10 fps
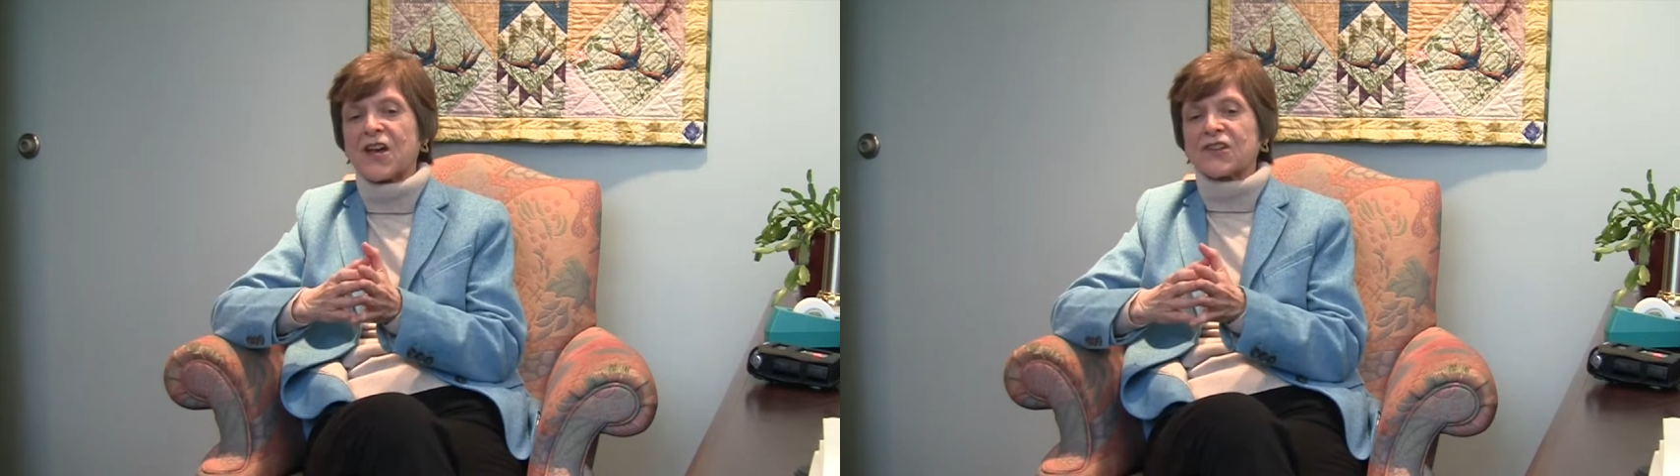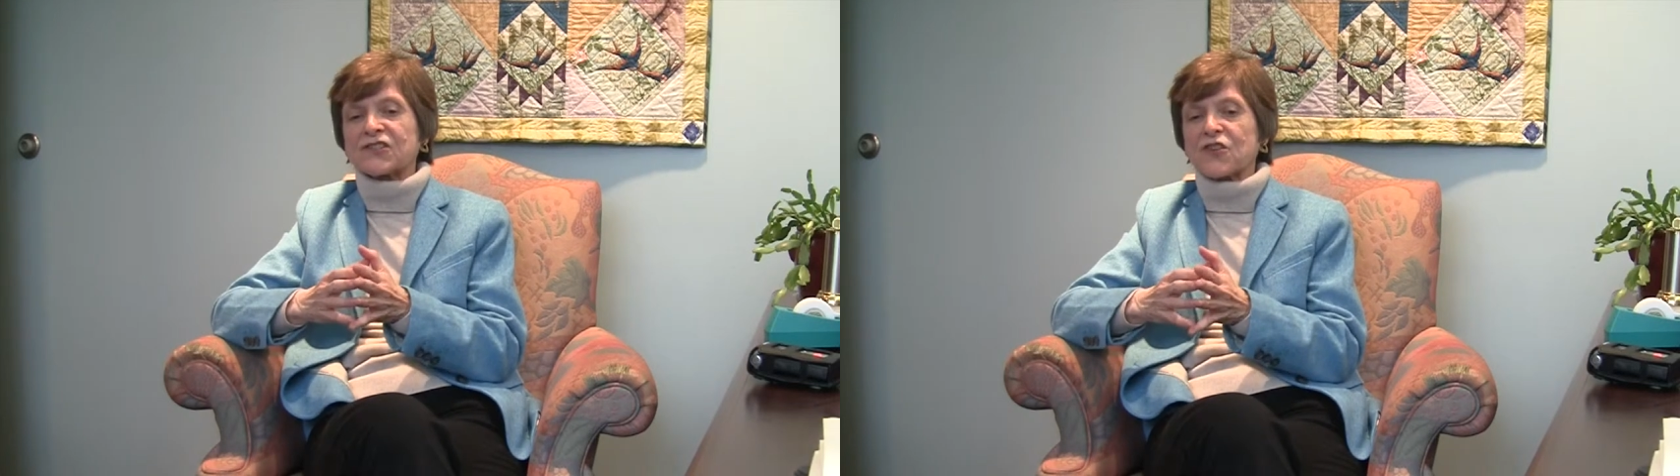
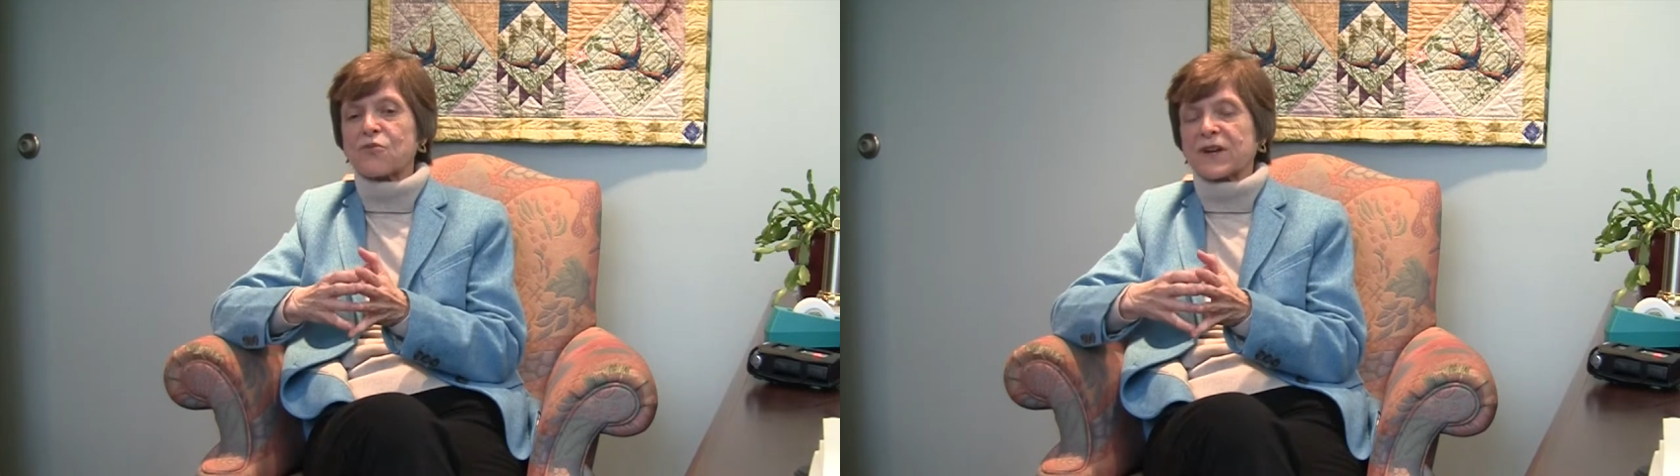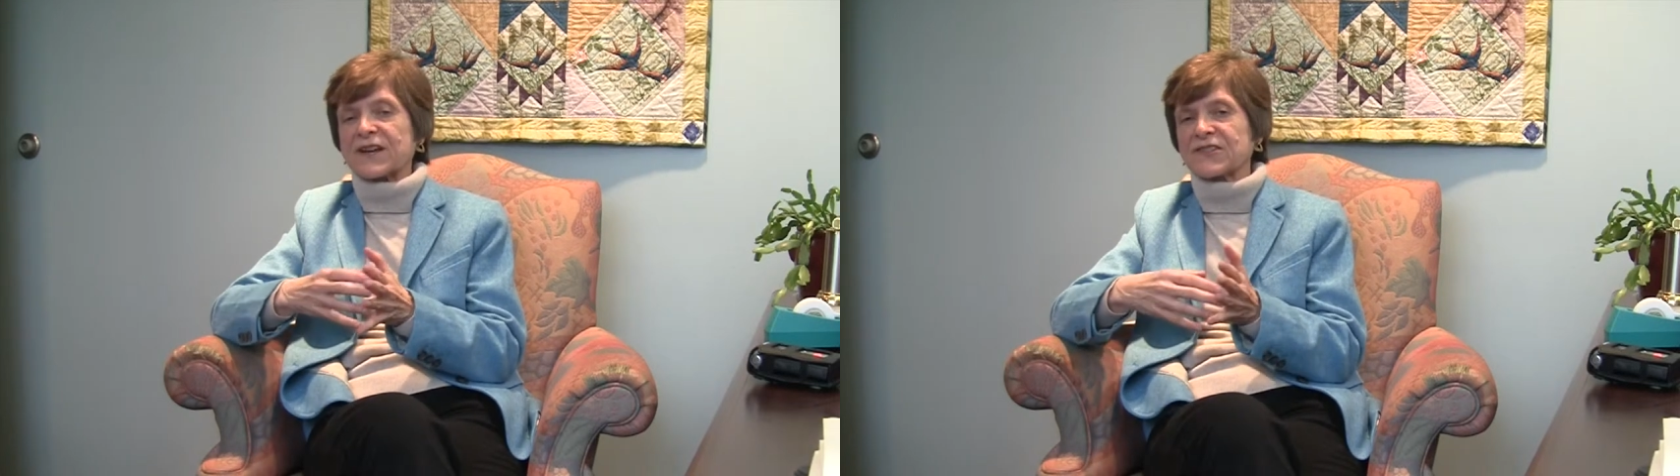So,
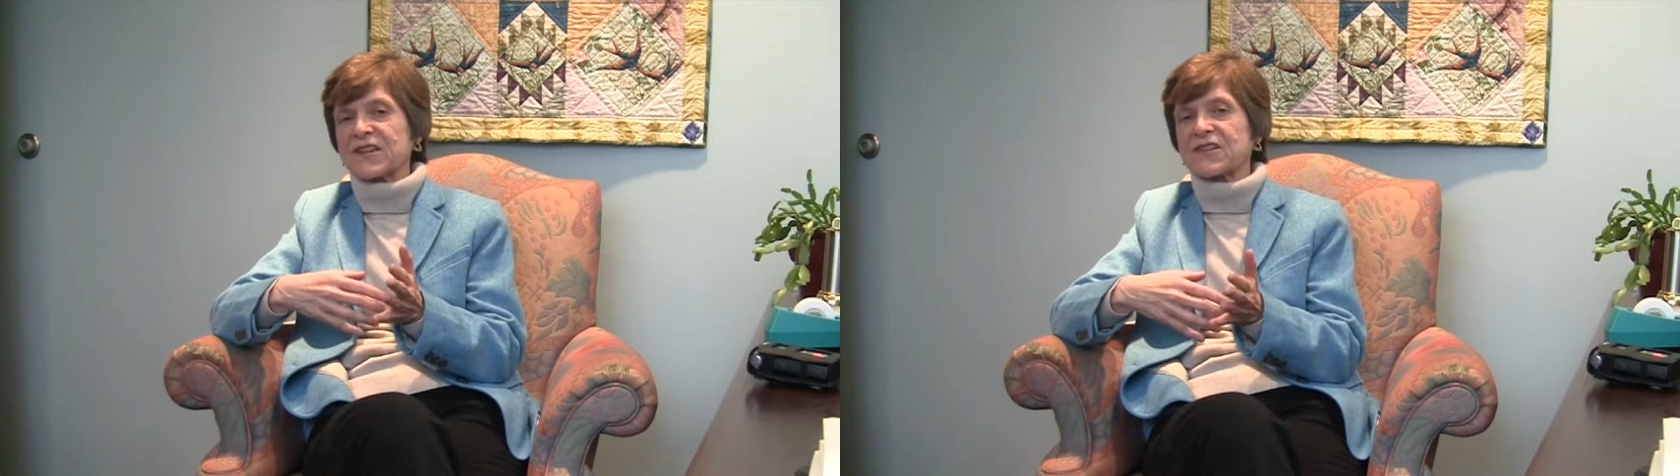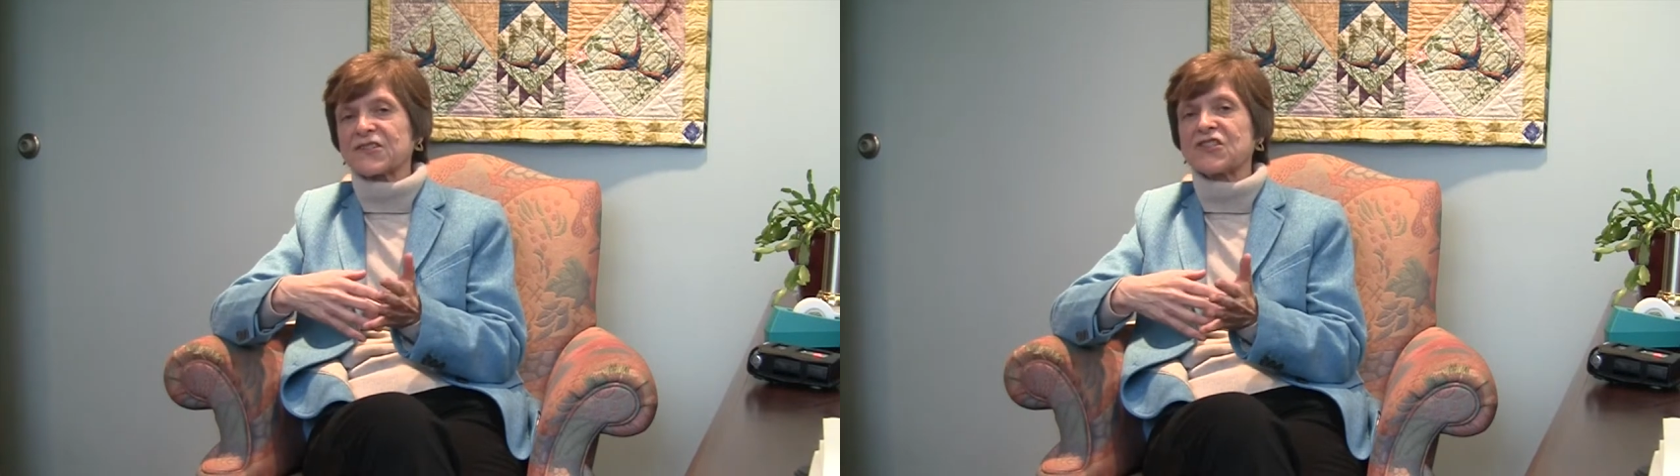what I
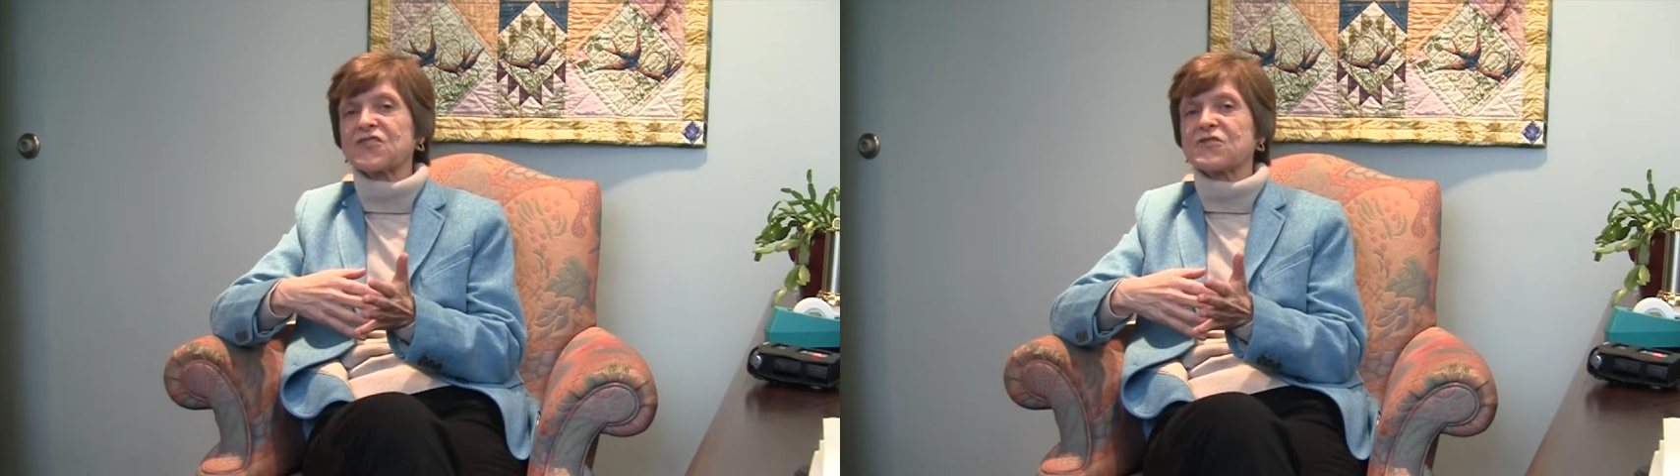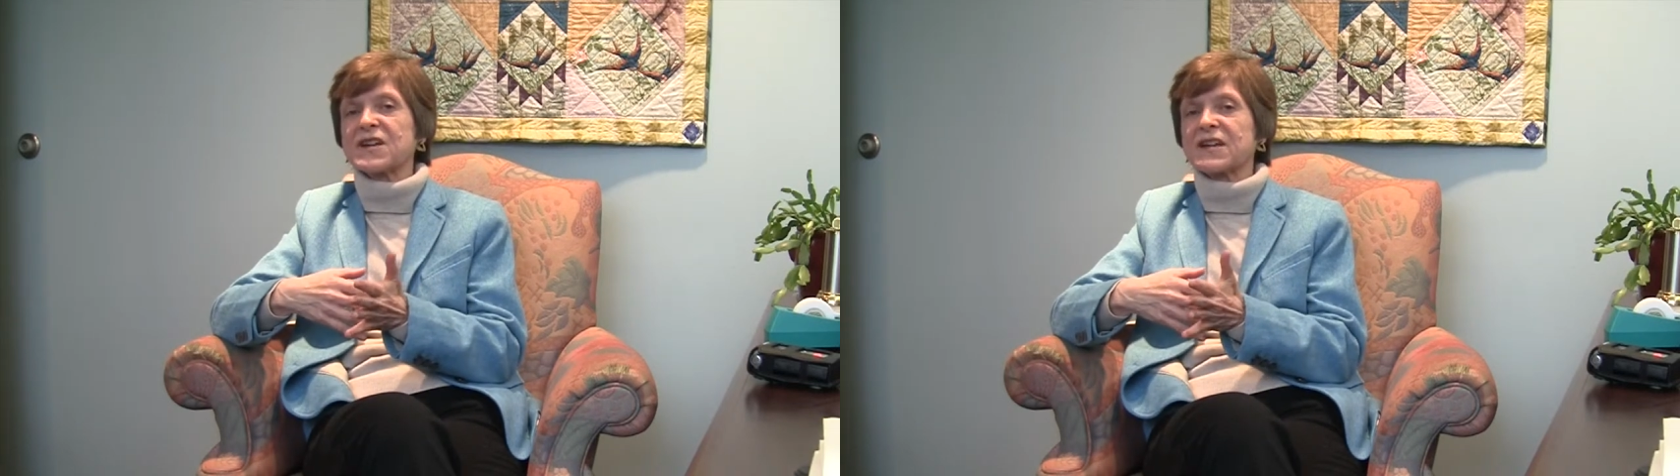see us
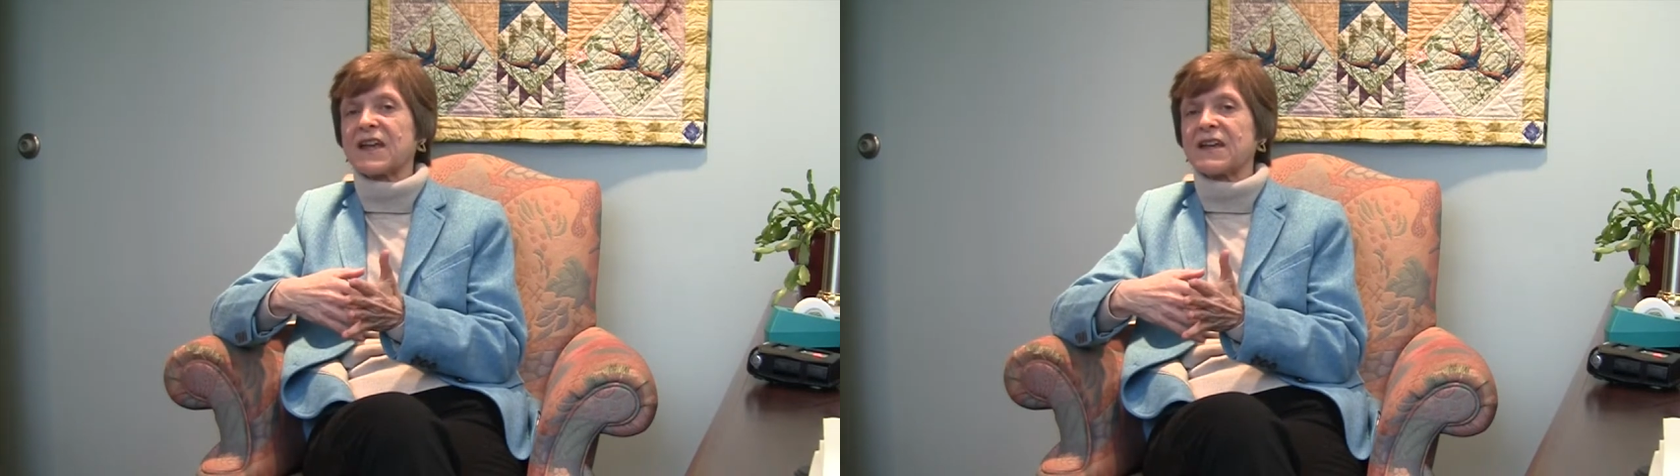doing